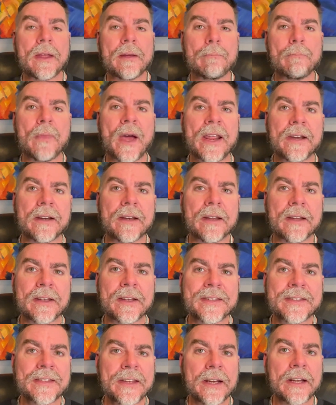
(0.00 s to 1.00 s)
made it
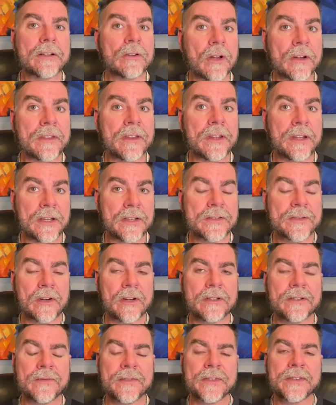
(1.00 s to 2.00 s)
acidic like the
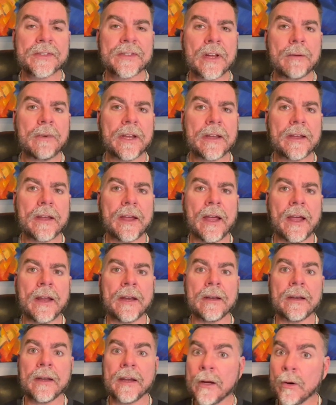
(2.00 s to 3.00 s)
insides of a stomach,
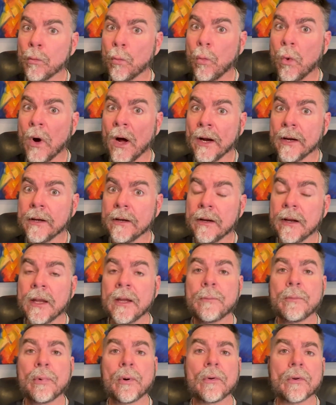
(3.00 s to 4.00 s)
and in one
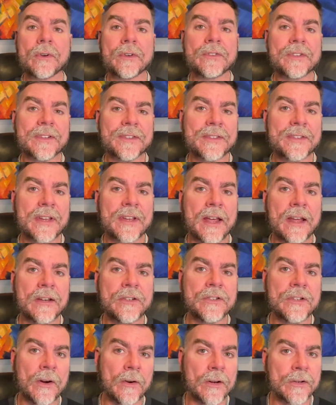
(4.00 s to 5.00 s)
he put just a
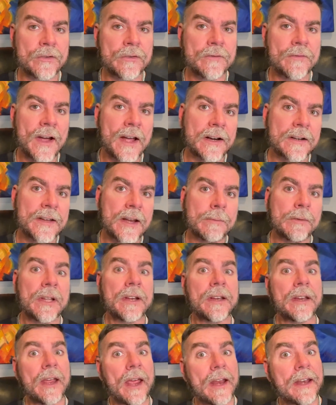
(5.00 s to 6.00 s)
generic Truvada tablet,
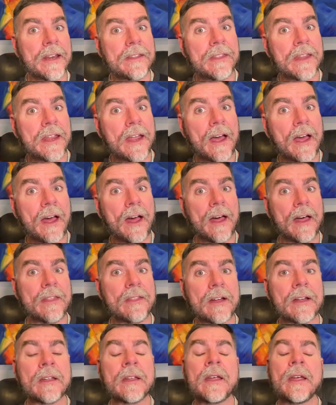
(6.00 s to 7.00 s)
and in the
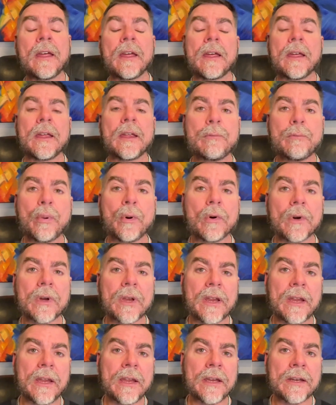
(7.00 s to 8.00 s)
other he put
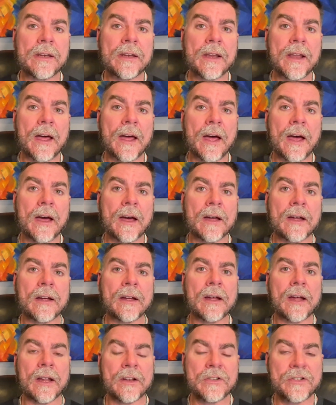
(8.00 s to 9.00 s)
in
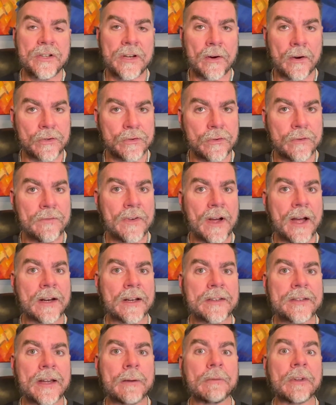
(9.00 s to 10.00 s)
uh, a generic
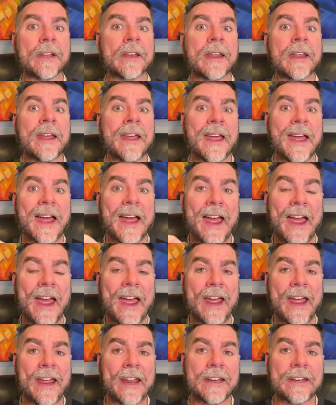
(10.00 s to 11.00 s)
Truvada tablet
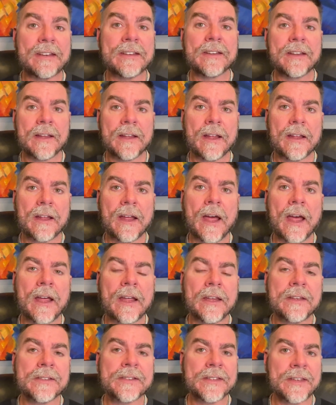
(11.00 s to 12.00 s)
and
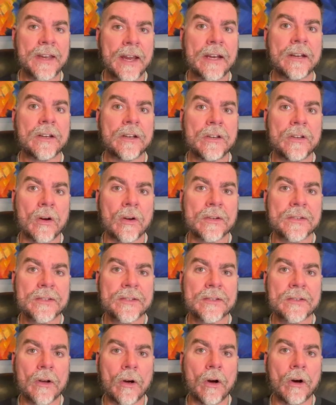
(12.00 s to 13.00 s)
a standard
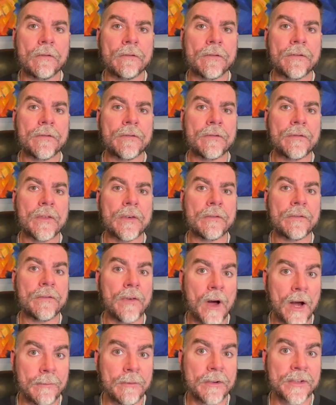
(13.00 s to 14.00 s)
dose of
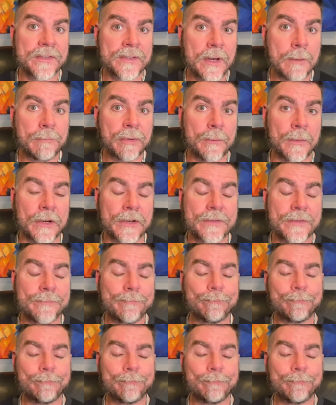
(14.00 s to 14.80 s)
fiber supplement.